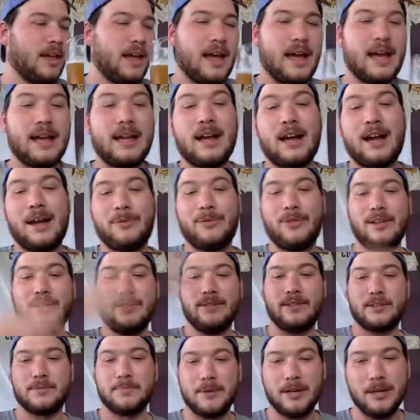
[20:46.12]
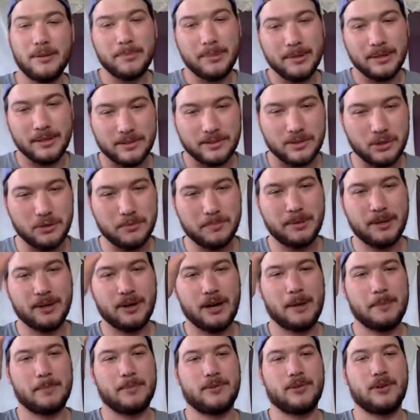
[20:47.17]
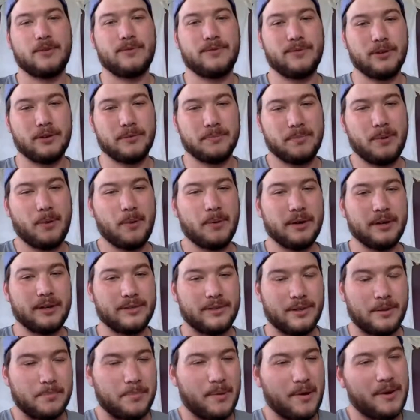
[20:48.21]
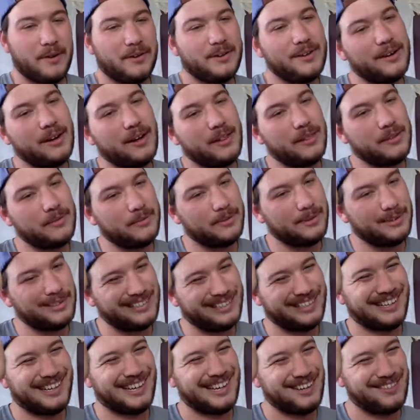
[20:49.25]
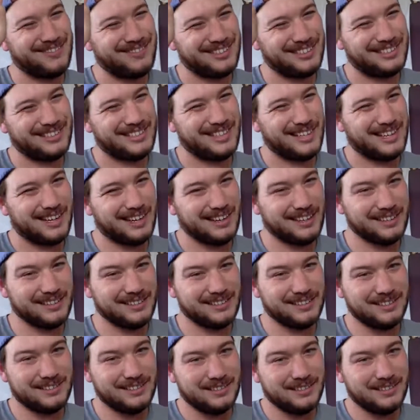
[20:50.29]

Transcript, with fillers: Hey, I think this might be a two beer episode for your boy because I bought another one. Kind of excited.